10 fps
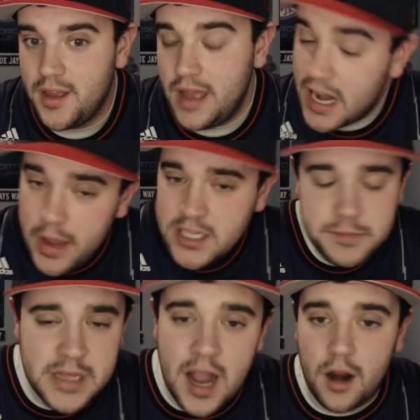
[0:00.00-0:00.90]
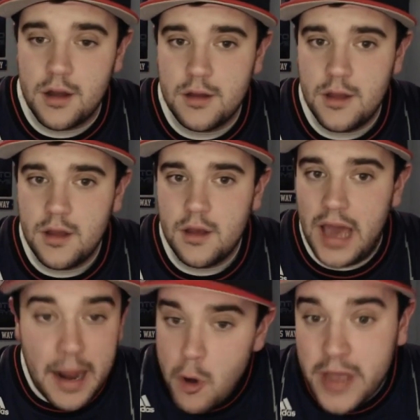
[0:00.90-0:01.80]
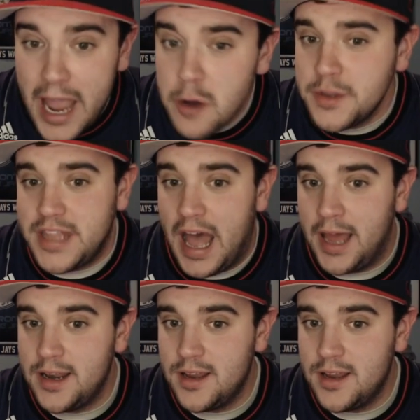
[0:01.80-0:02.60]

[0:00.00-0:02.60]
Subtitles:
And he hasn't been there. And I'm okay with that.